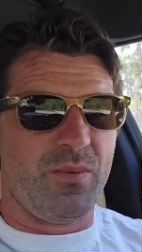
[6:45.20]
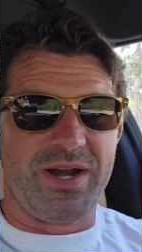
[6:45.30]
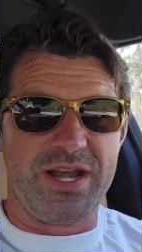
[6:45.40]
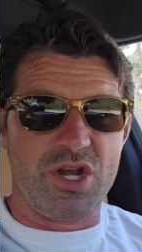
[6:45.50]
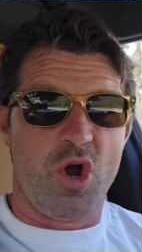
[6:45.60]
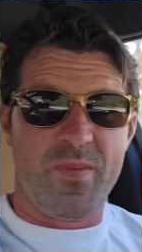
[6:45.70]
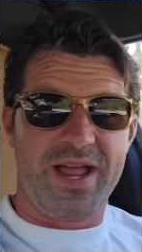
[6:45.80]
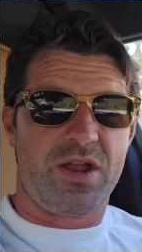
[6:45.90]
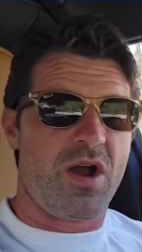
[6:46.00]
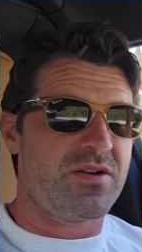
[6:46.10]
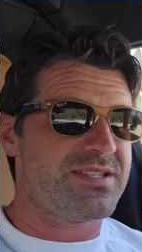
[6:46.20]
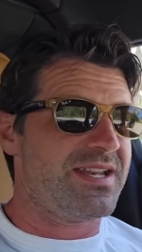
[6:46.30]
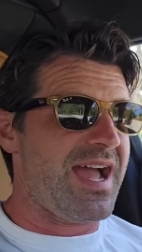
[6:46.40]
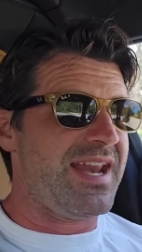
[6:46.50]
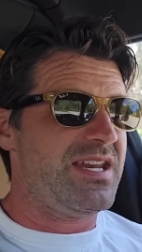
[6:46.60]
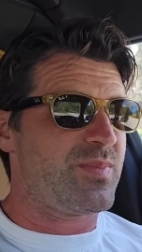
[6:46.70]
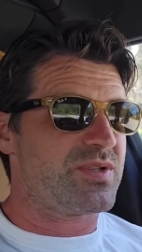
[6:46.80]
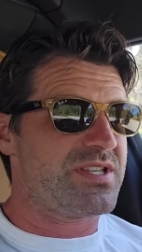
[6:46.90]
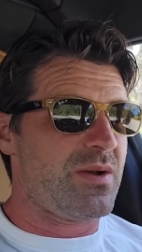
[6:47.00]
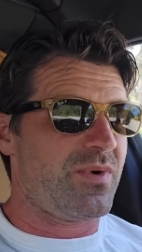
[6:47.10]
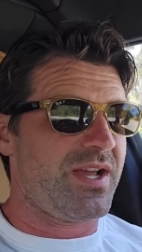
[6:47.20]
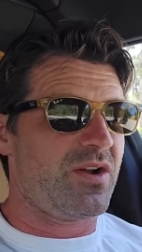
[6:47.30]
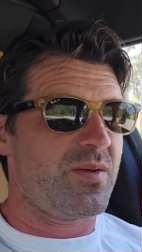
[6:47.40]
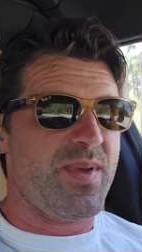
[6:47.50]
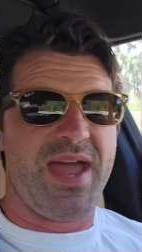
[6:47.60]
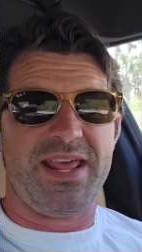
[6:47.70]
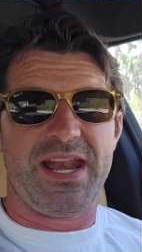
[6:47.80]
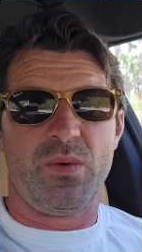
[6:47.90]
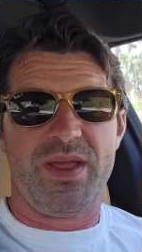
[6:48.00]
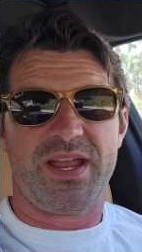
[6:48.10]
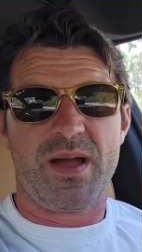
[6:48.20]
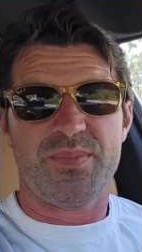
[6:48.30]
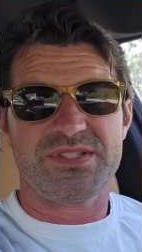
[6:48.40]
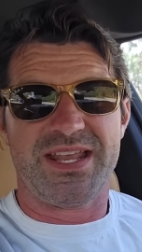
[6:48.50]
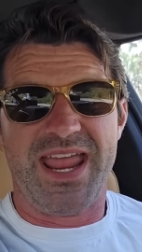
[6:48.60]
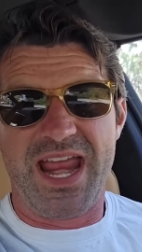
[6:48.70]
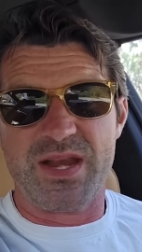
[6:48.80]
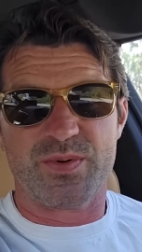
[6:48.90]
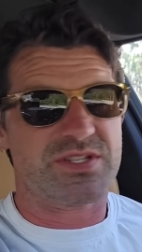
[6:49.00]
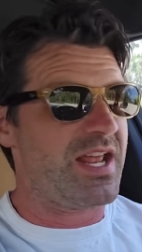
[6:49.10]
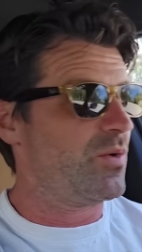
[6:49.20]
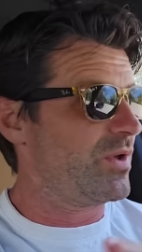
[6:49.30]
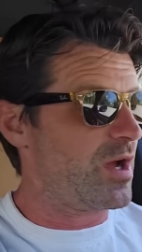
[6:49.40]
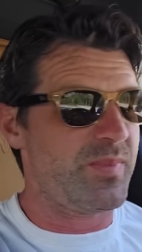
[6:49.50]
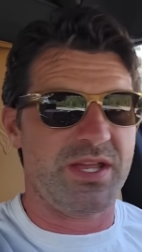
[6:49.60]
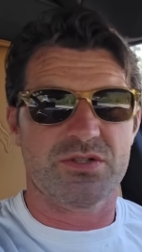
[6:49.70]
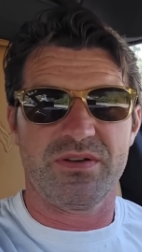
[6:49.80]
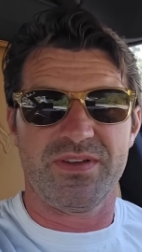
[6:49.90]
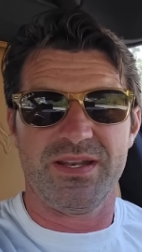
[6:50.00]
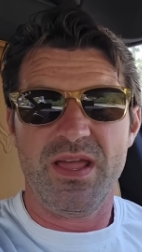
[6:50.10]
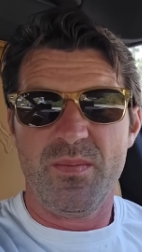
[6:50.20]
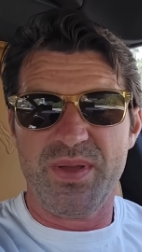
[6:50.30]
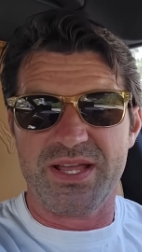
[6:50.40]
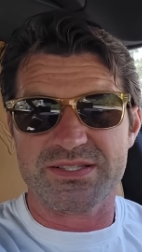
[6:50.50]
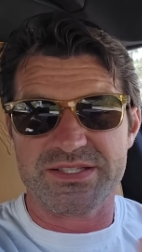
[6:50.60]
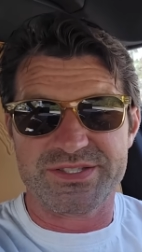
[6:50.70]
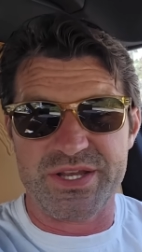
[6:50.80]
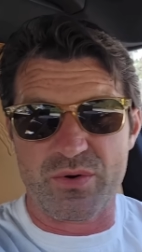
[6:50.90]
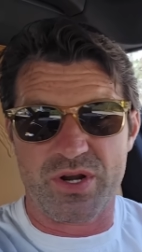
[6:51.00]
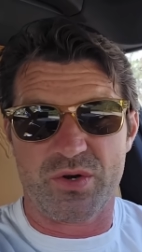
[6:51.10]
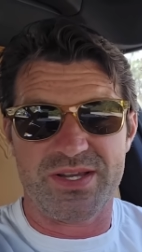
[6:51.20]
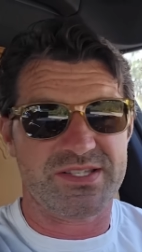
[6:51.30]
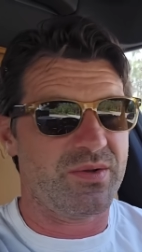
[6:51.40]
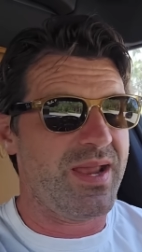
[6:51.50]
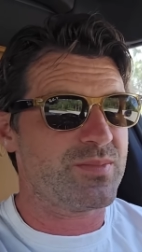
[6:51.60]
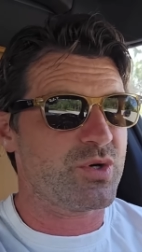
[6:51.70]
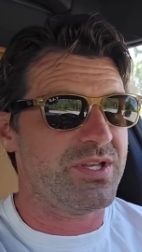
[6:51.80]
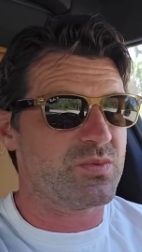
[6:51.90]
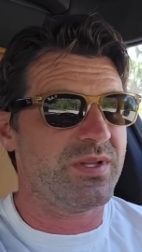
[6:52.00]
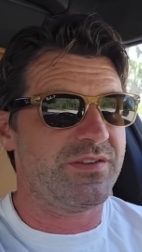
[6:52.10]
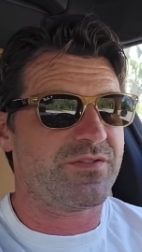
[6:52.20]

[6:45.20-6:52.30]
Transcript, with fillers: When I know my car is at 90% when I go to bed and I wake up, it's at 80% without being driven because it's zero zero degrees in New Hampshire is really